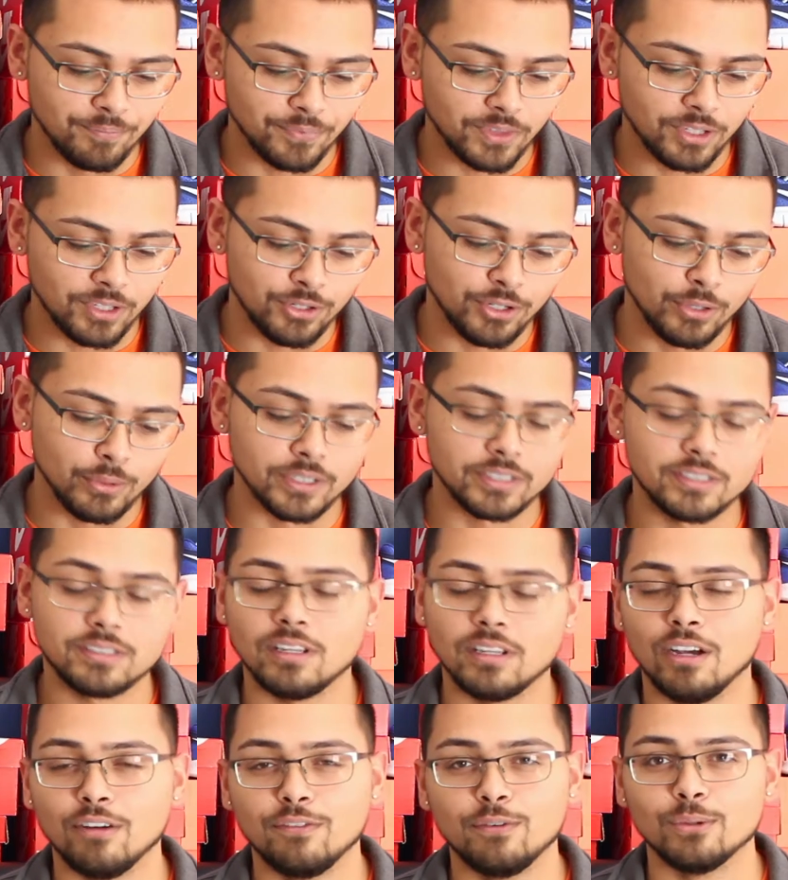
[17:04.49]
the newest
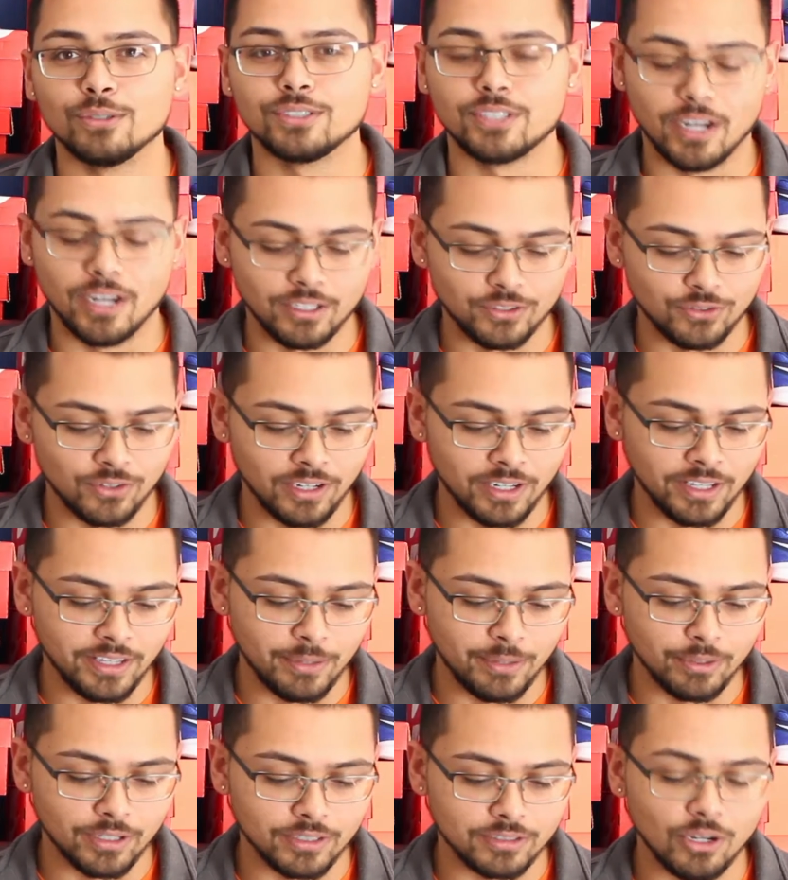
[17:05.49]
Full Size Run, and
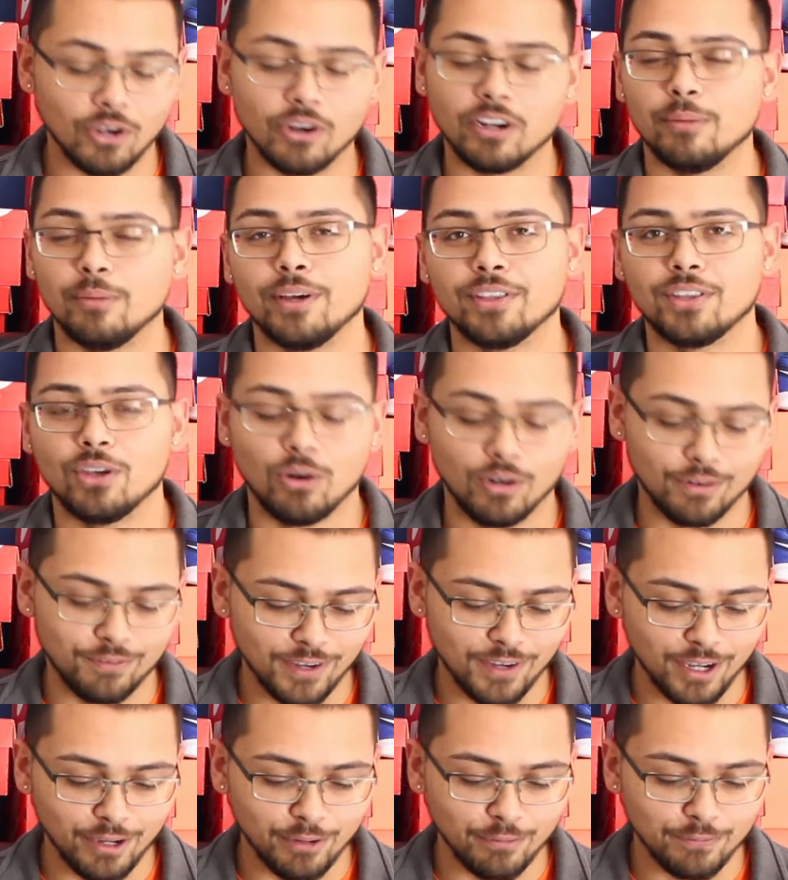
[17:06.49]
they were talking about the Harden
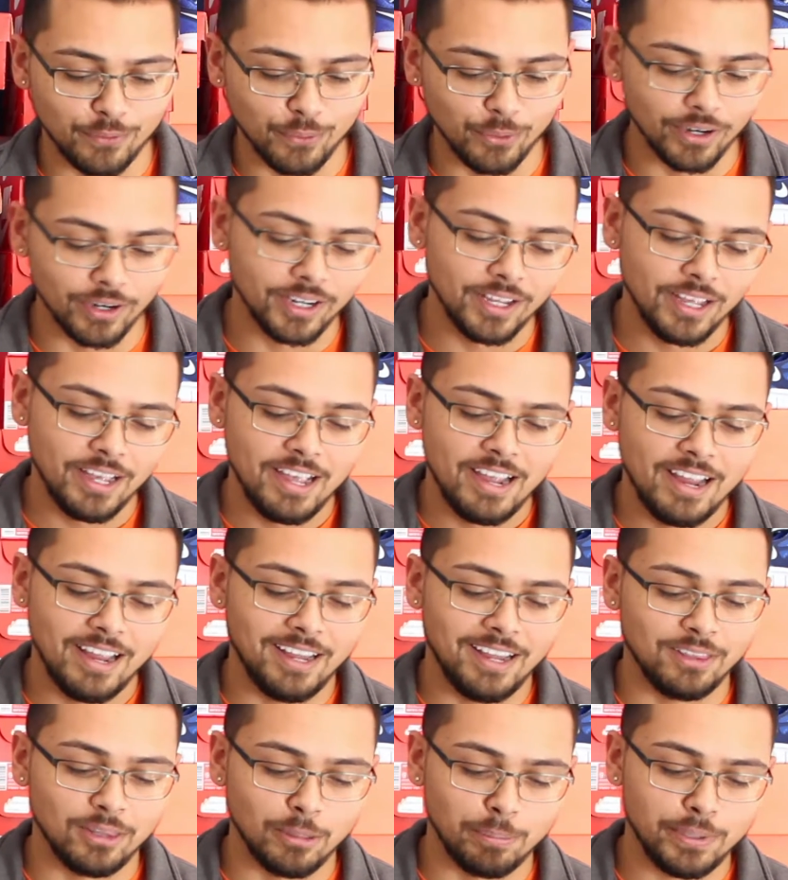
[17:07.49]
Volume 4.
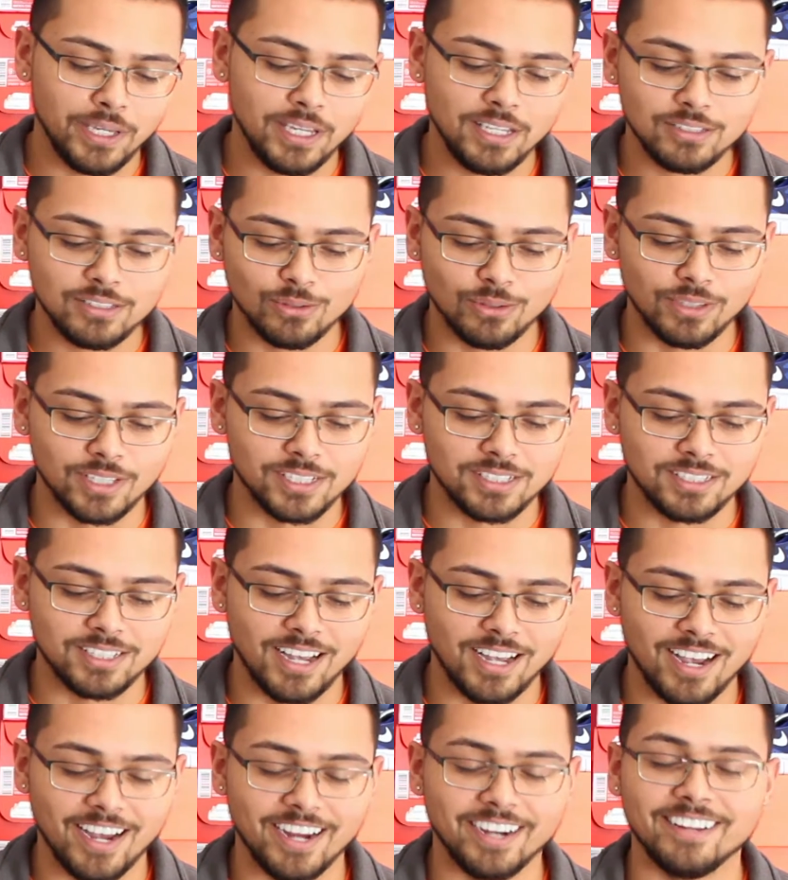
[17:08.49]
And the piece on the
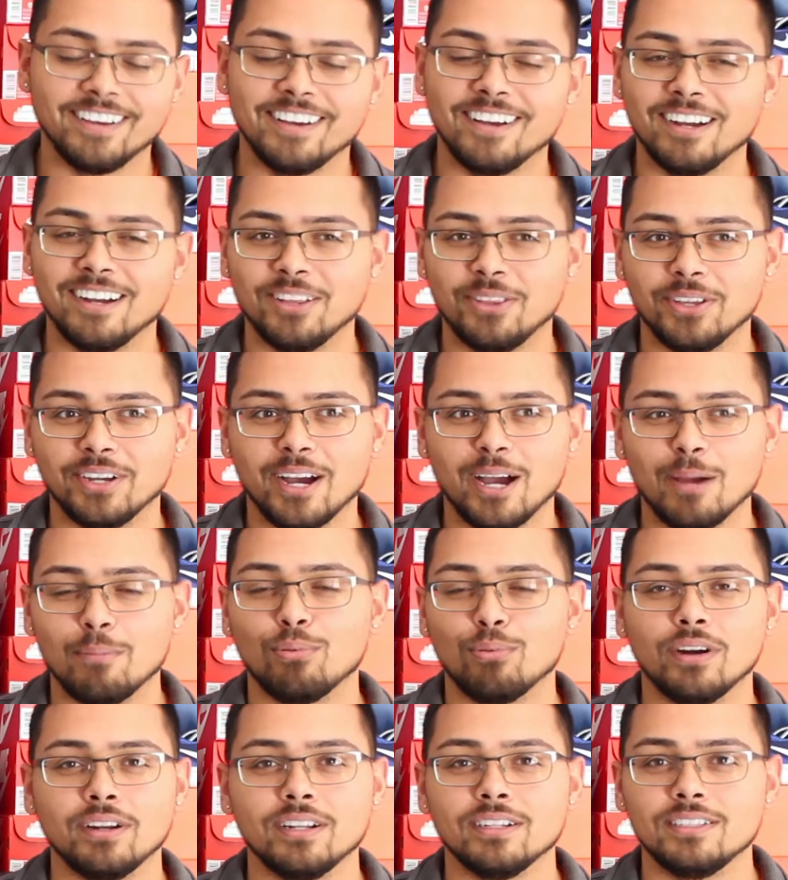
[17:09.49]
side, the guy
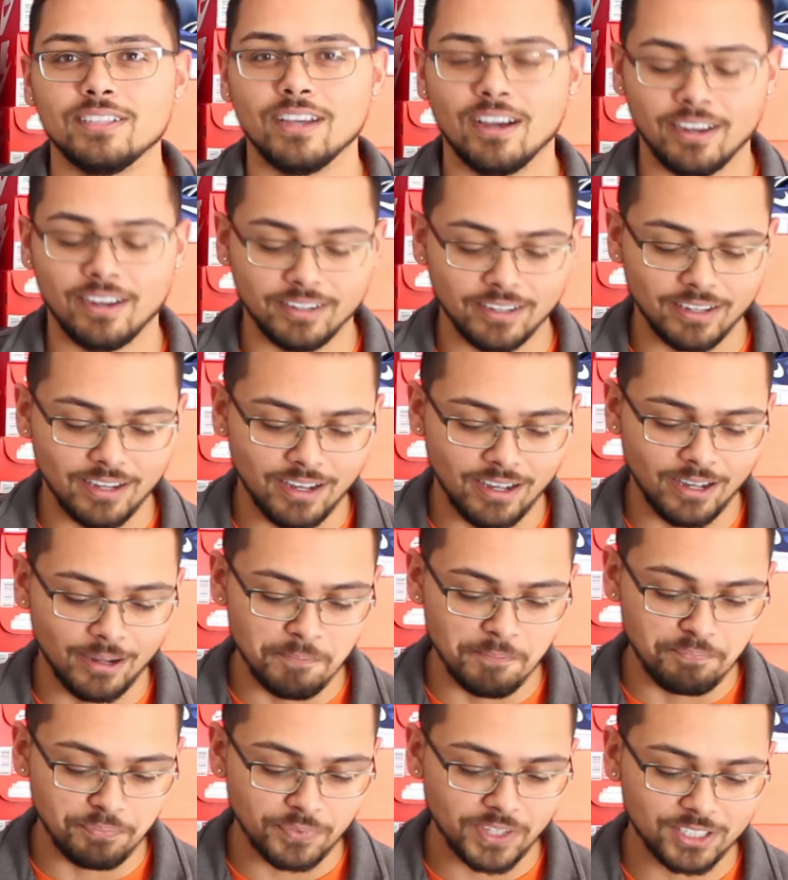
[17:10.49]
Brendan Dunn,
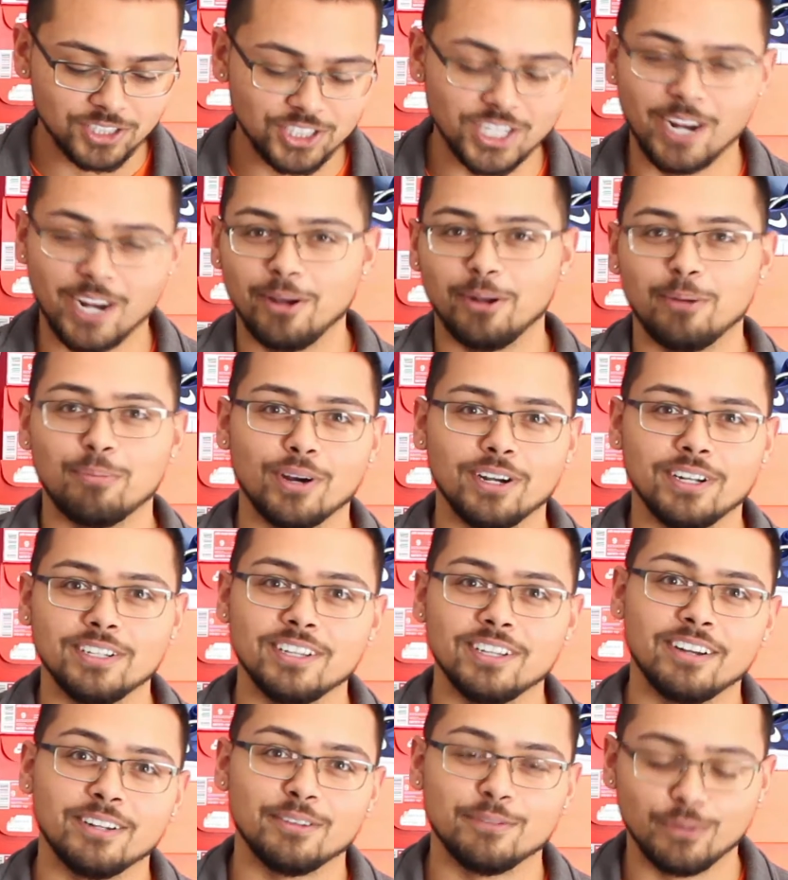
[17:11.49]
shout out to Brendan
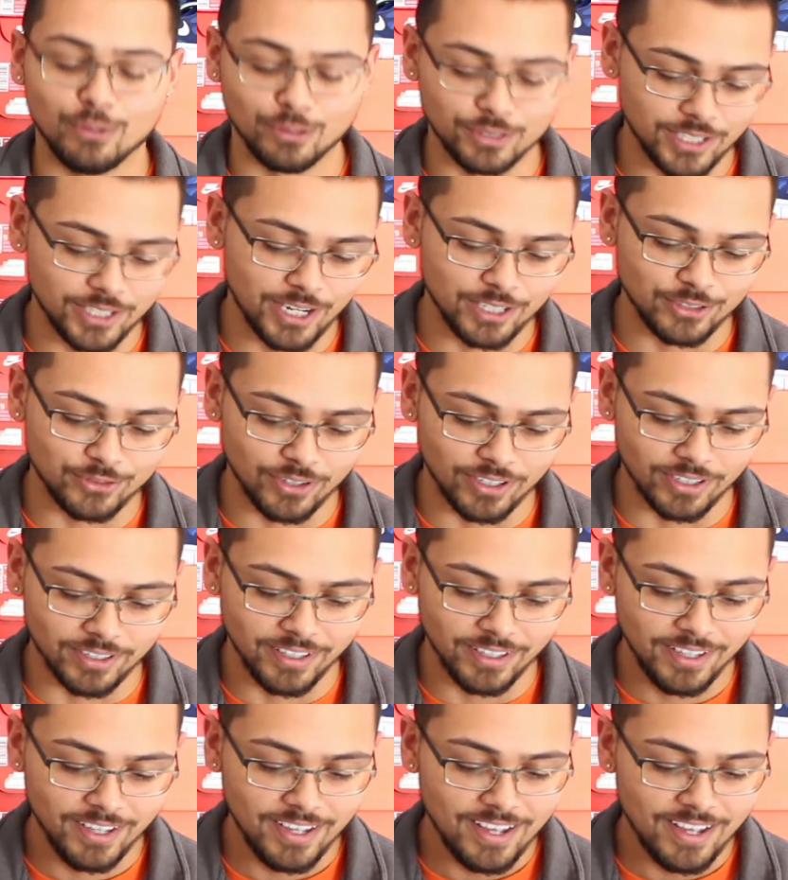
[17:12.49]
Dunn in Full Size Run,